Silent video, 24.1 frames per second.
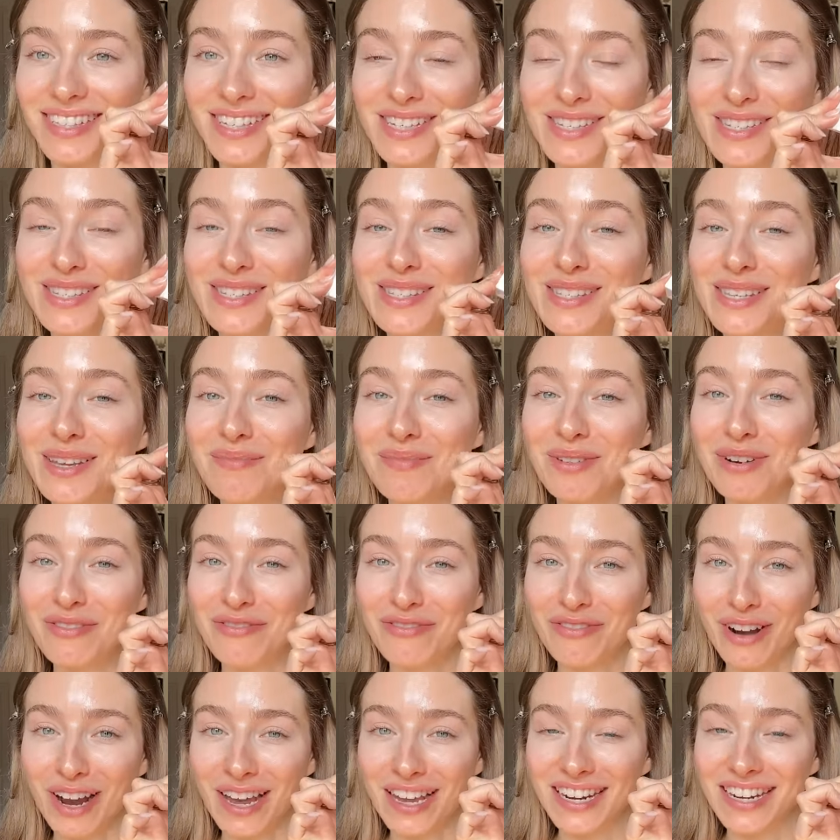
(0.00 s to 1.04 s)
Summer
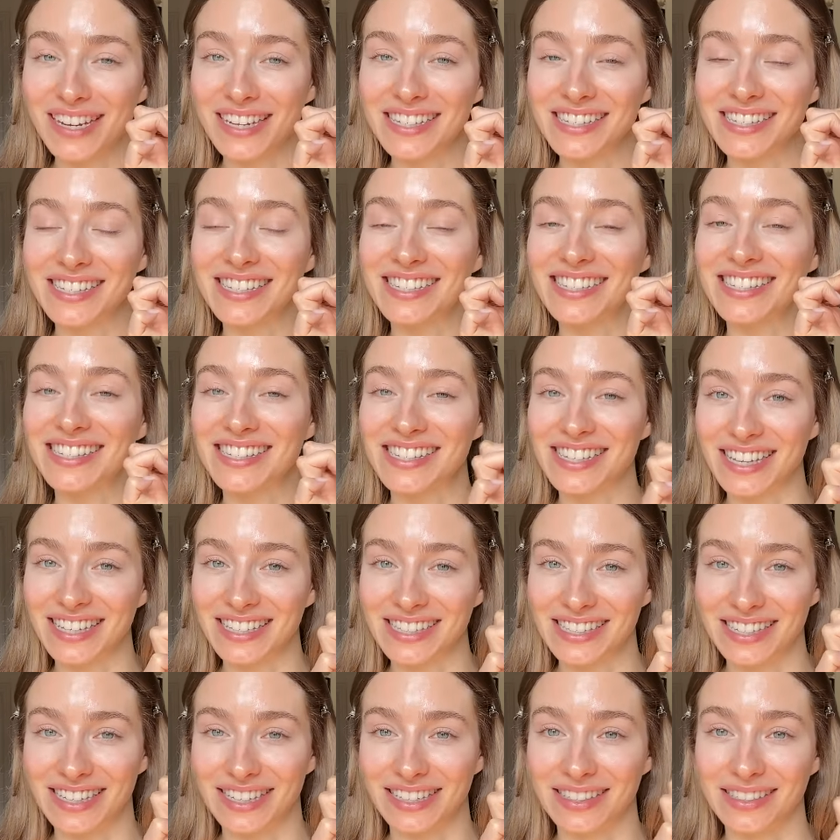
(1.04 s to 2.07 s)
Fridays Skin
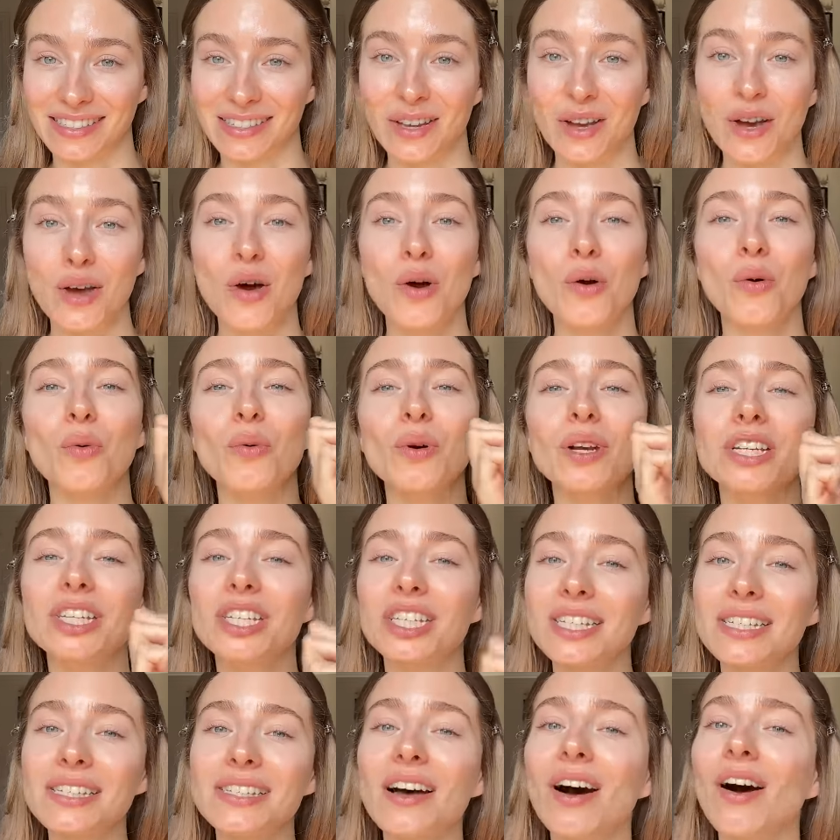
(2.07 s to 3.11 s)
Tint, which
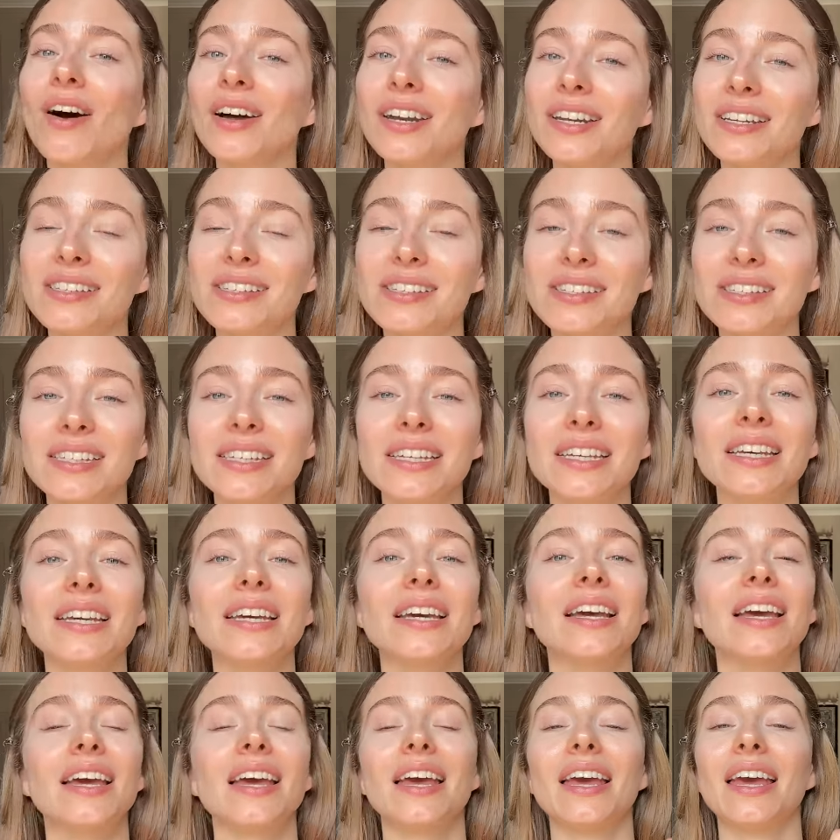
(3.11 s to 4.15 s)
is
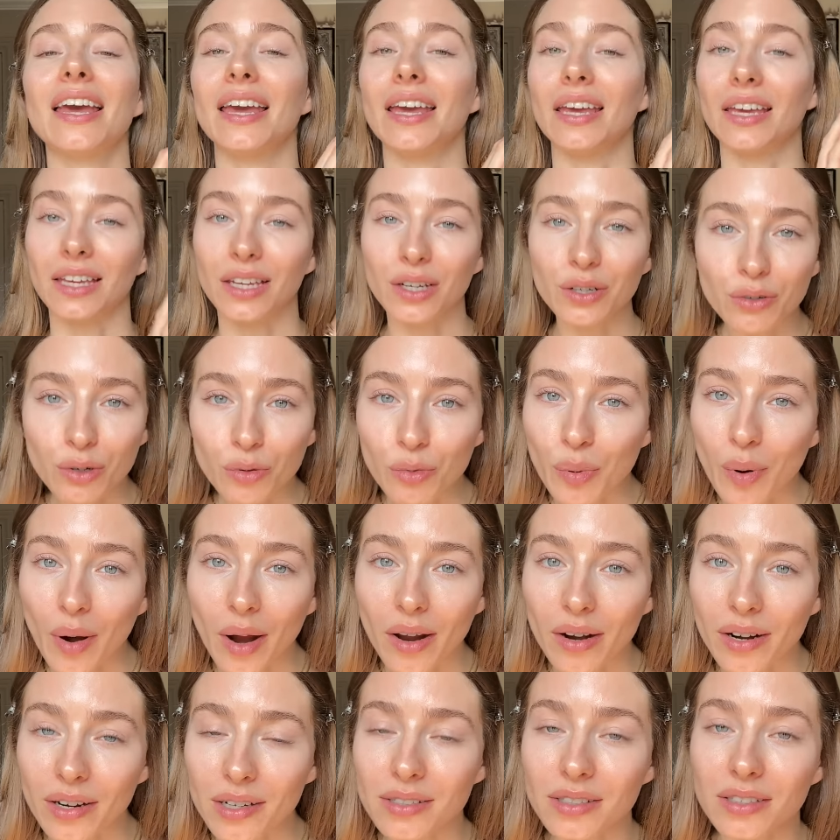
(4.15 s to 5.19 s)
honestly hero
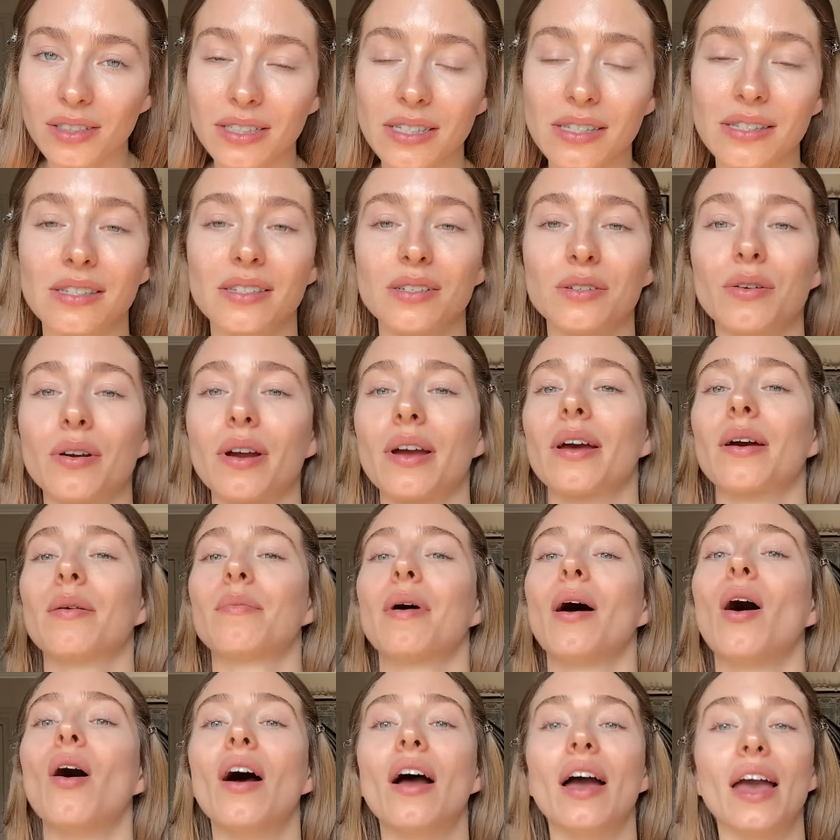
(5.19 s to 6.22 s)
product on Instagram.
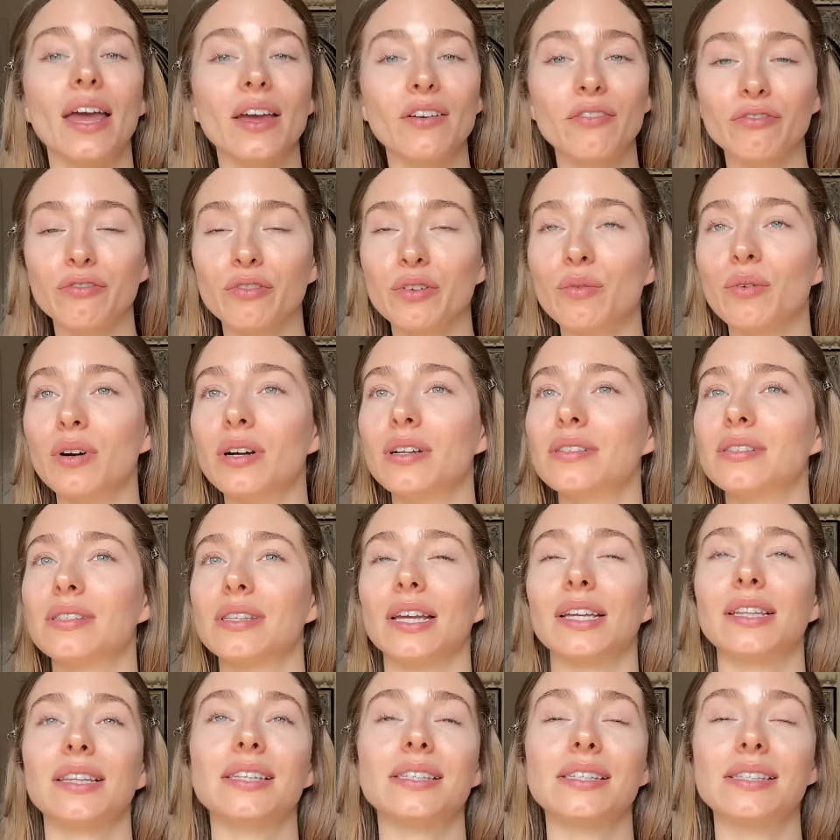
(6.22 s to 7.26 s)
Everyone's
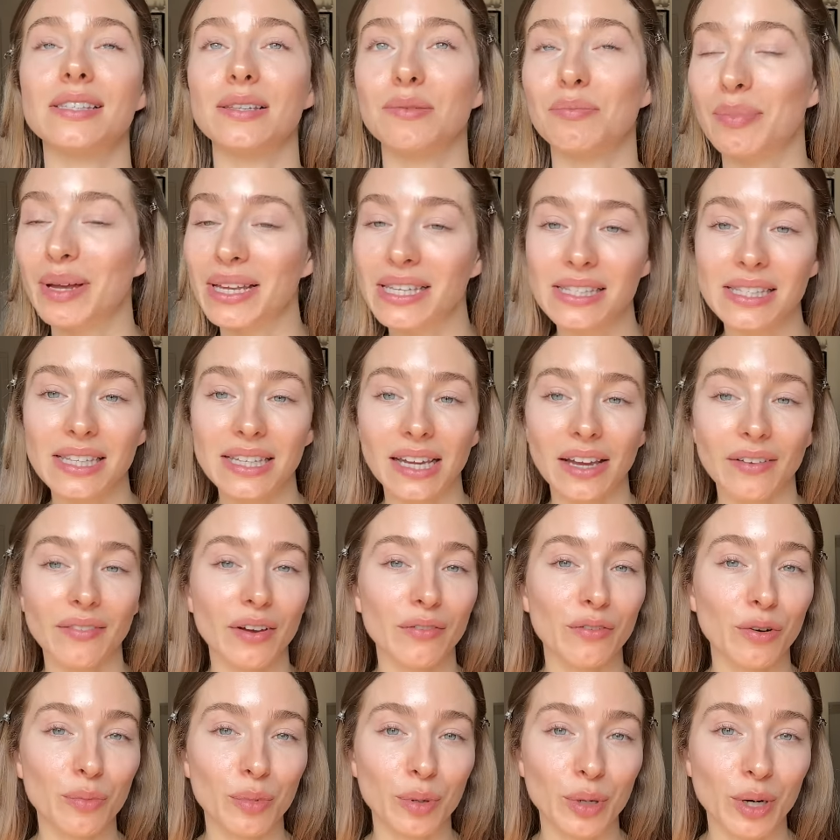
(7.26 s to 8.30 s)
like, this is the best thing I've
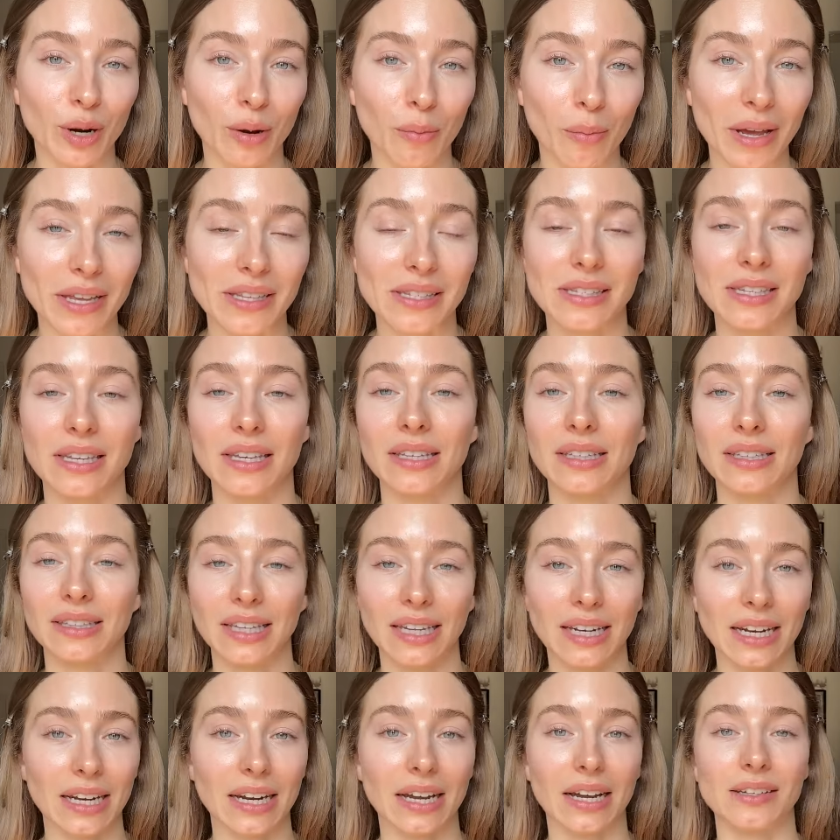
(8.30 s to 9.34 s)
ever put on my skin, da
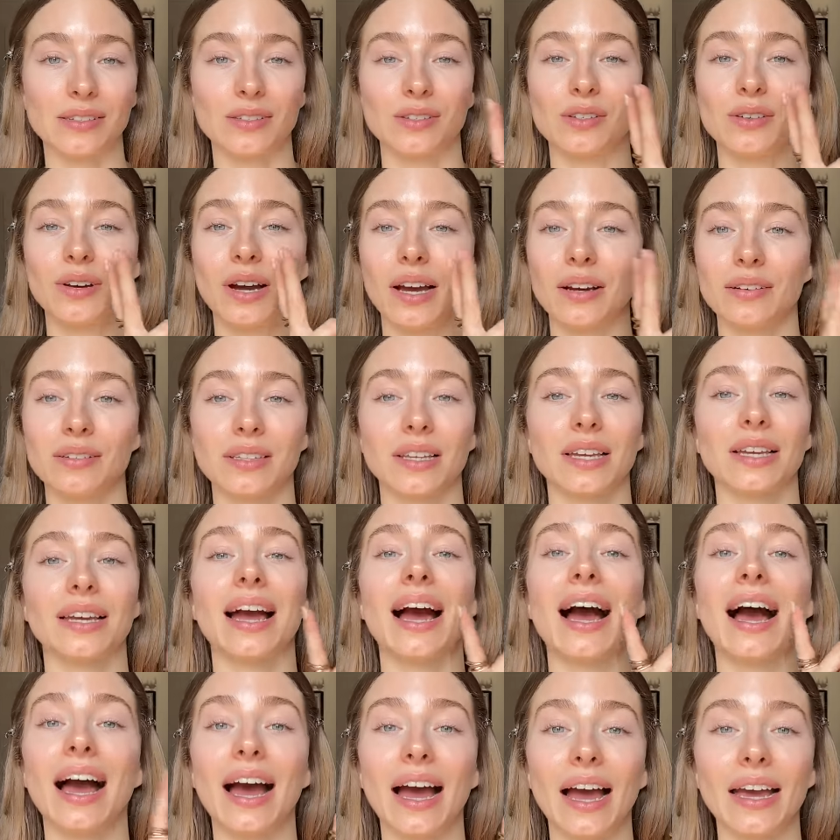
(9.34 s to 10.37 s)
da da. So I was like,
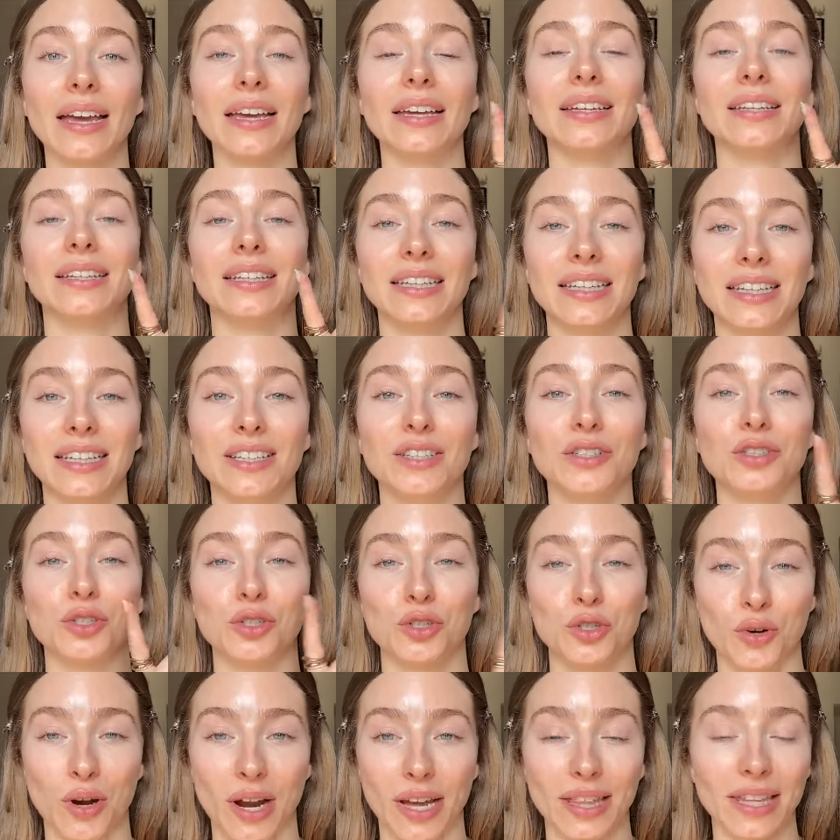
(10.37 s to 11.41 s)
I need to
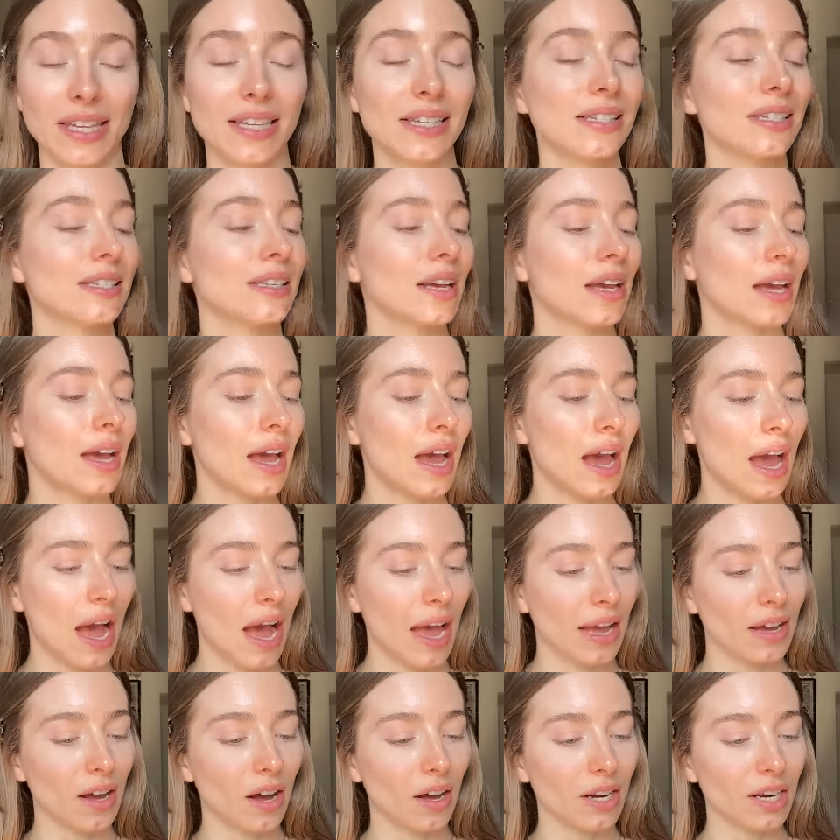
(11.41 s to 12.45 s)
try this.
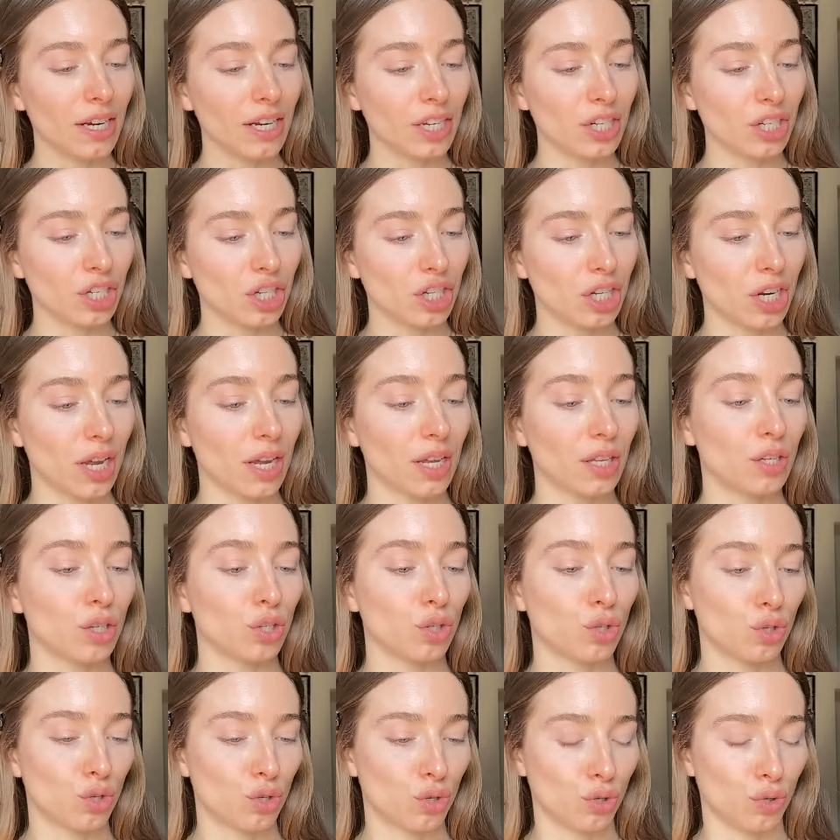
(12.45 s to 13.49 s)
I got it in shade
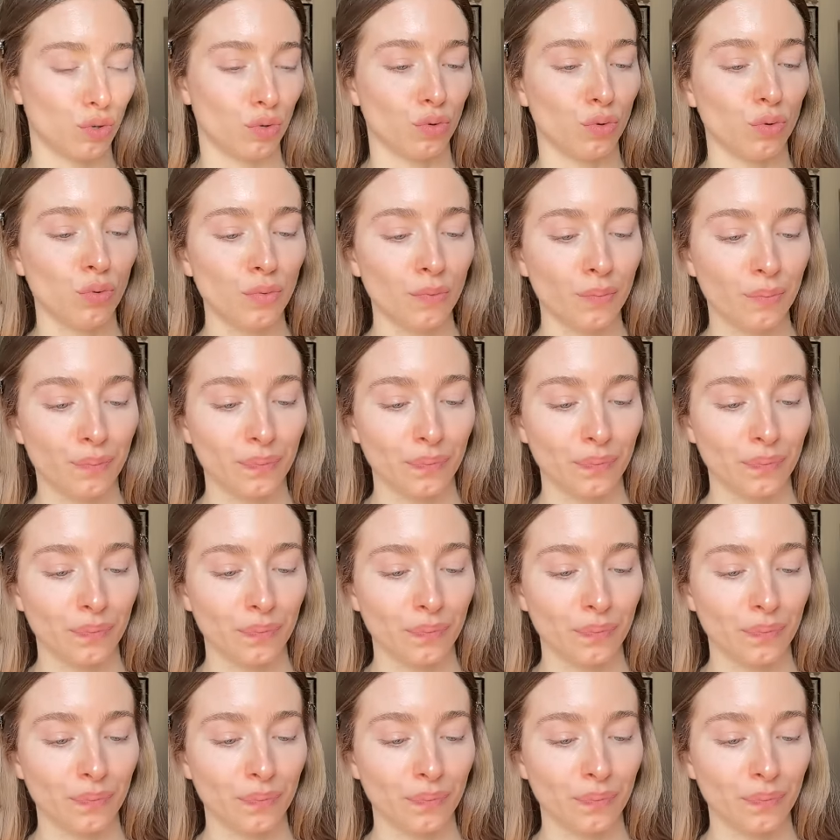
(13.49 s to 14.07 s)
2,